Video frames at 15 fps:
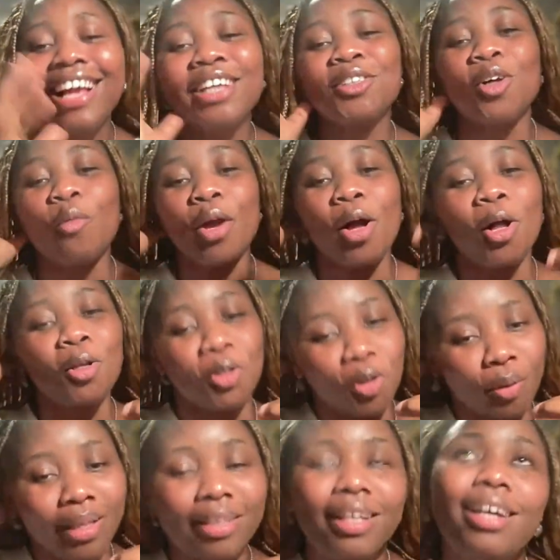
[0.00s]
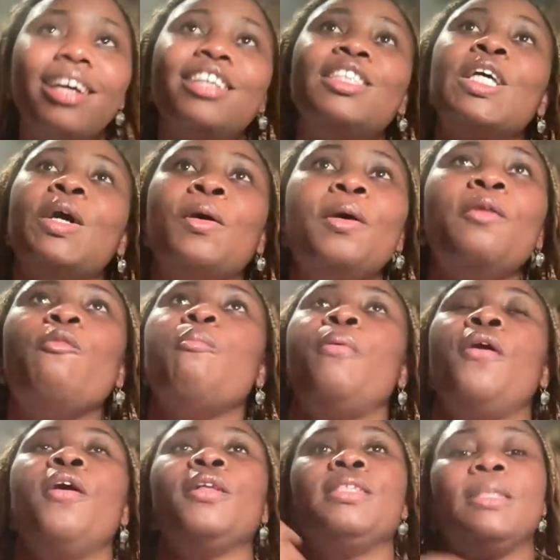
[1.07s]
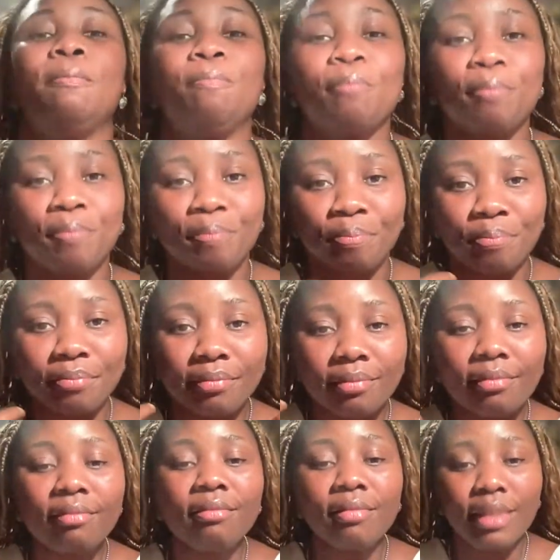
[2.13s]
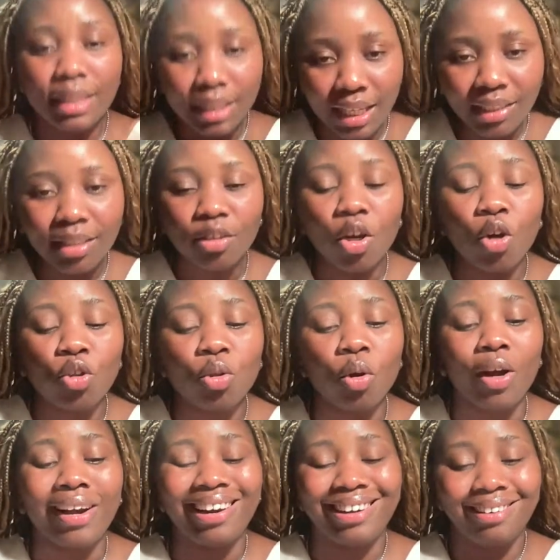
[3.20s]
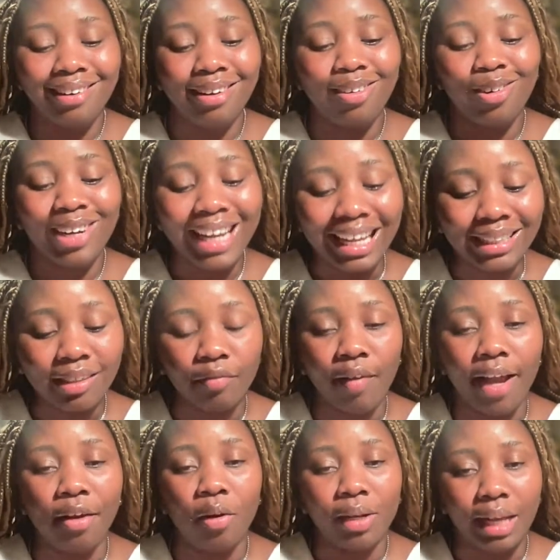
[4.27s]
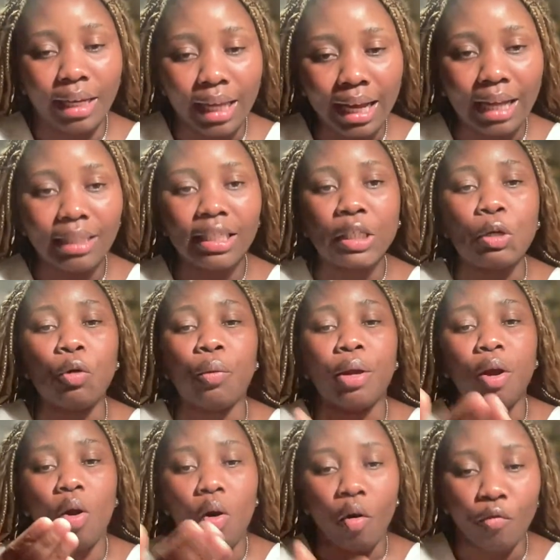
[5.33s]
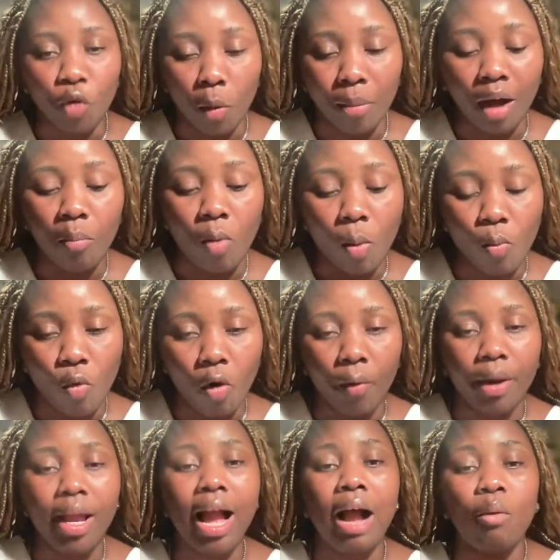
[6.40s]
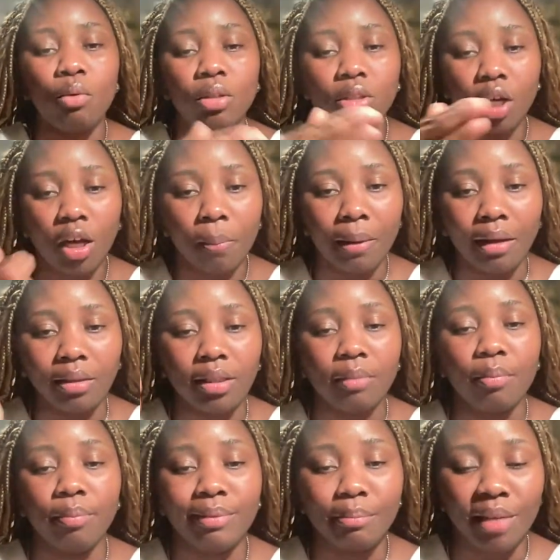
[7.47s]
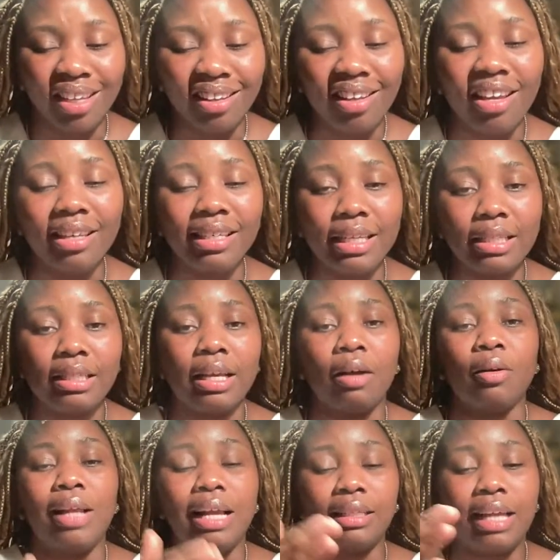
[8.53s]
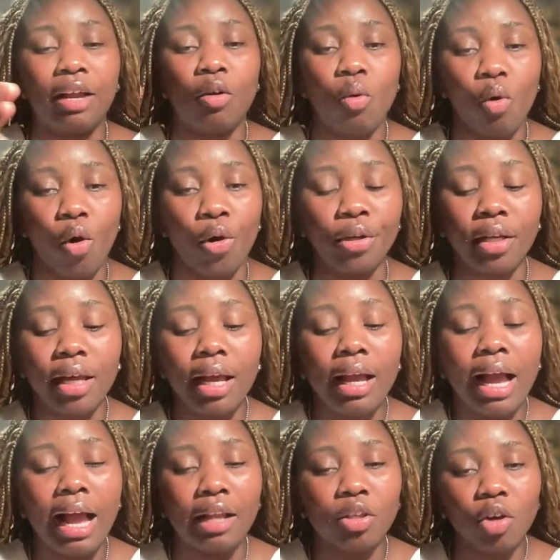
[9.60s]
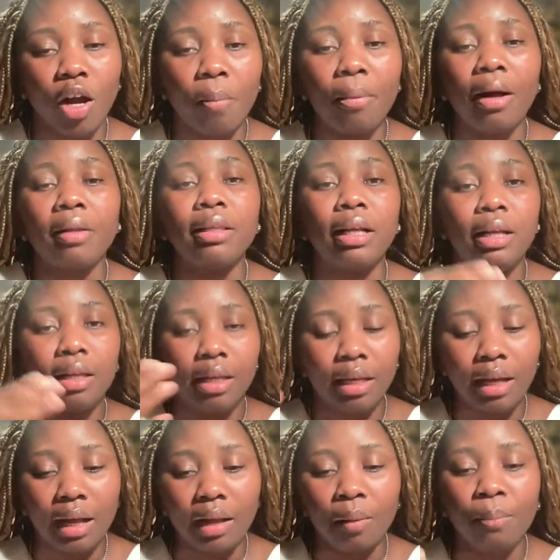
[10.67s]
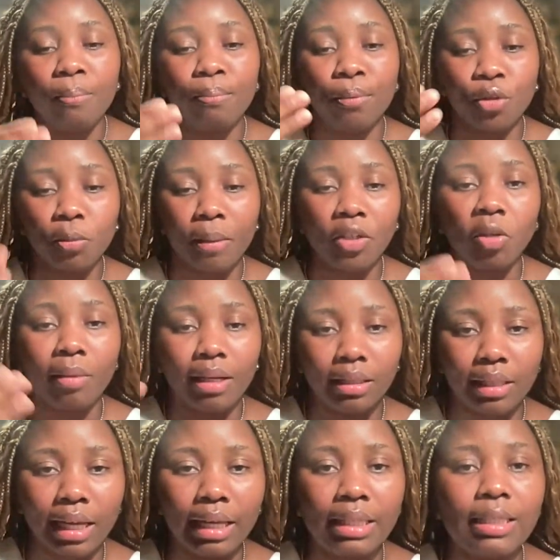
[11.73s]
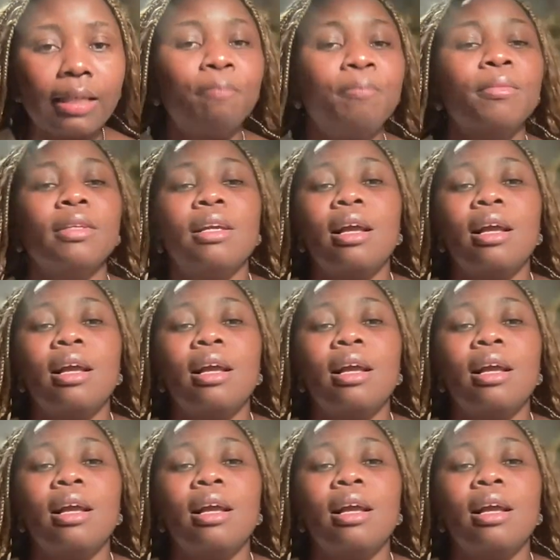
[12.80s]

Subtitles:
So we all do it. So, but this is also classified under the category of normal mom worry. I will talk about it in detail as I go on and talk about the clinical postpartum anxiety.